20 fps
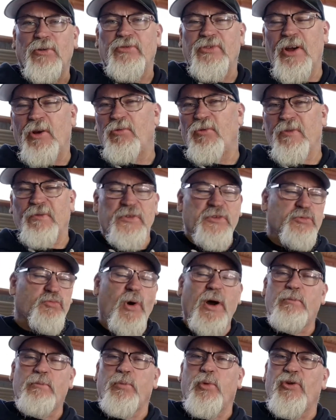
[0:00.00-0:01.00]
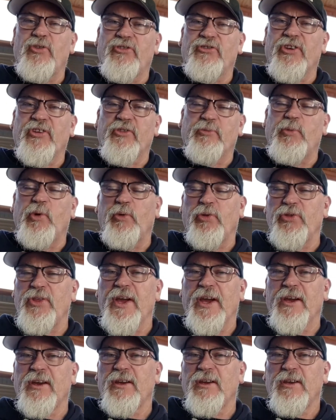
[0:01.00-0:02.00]
So if it's 1.6 mil thick,
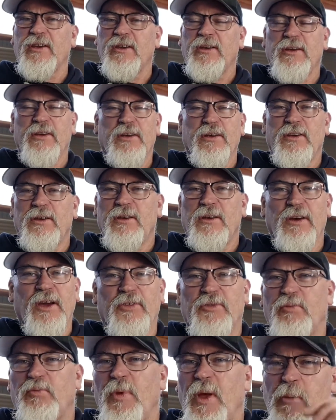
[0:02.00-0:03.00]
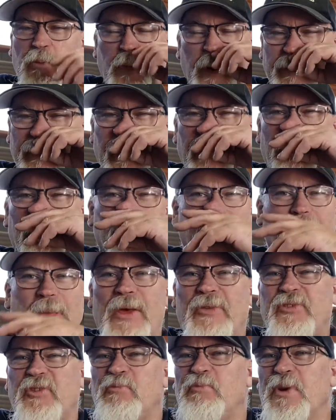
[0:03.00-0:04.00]
it's a bit of a
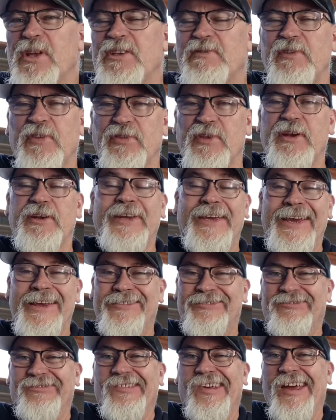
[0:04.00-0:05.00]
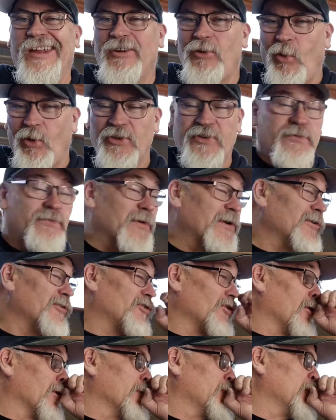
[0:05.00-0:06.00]
it's a bit of a thing to get a nice finish
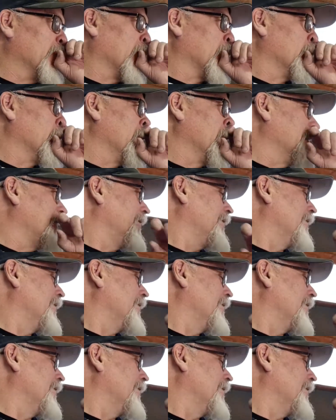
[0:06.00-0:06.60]
on, if you know what I mean.